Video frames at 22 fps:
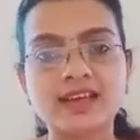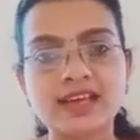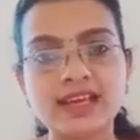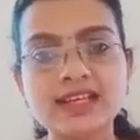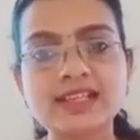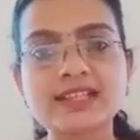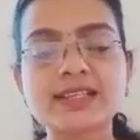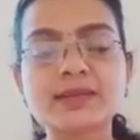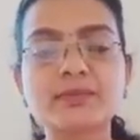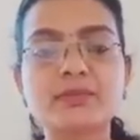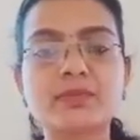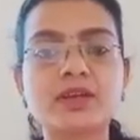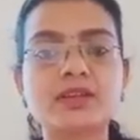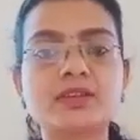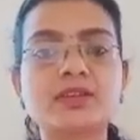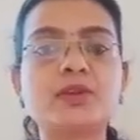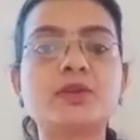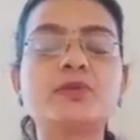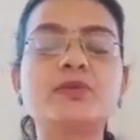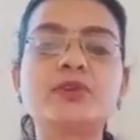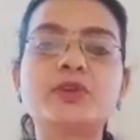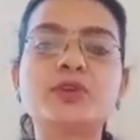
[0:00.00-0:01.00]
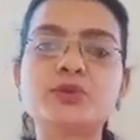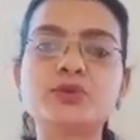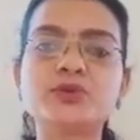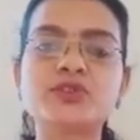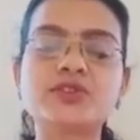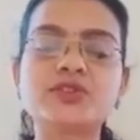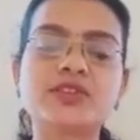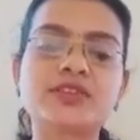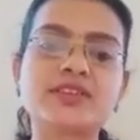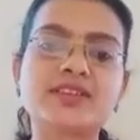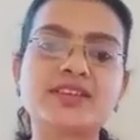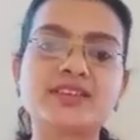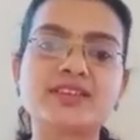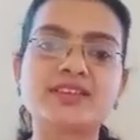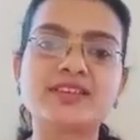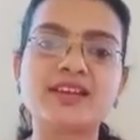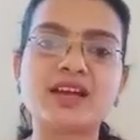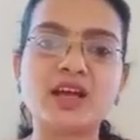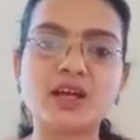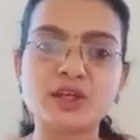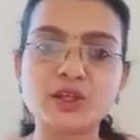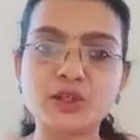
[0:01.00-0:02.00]
As a mother of two children,
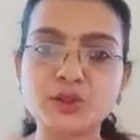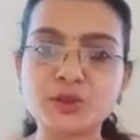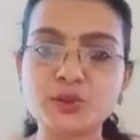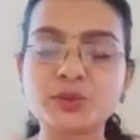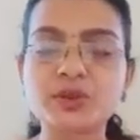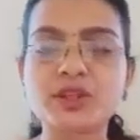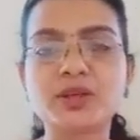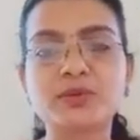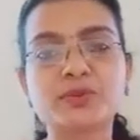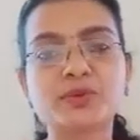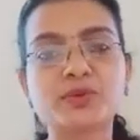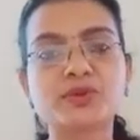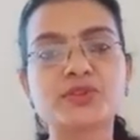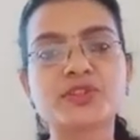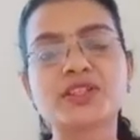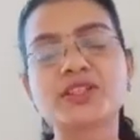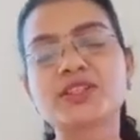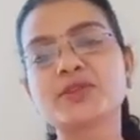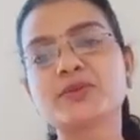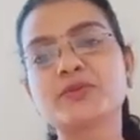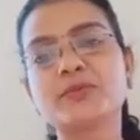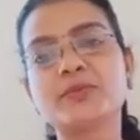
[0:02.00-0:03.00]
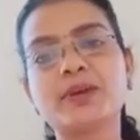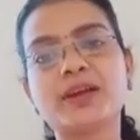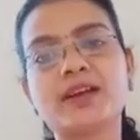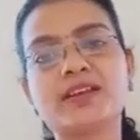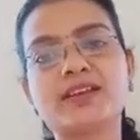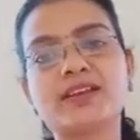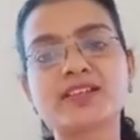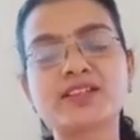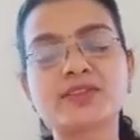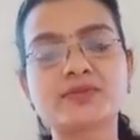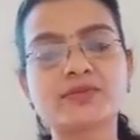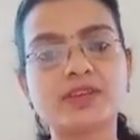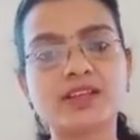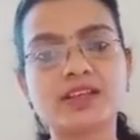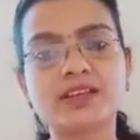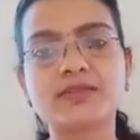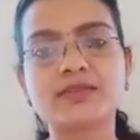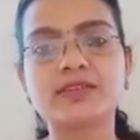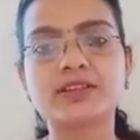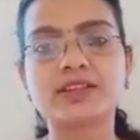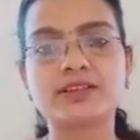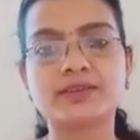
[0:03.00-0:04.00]
I know the emotions of parents very well.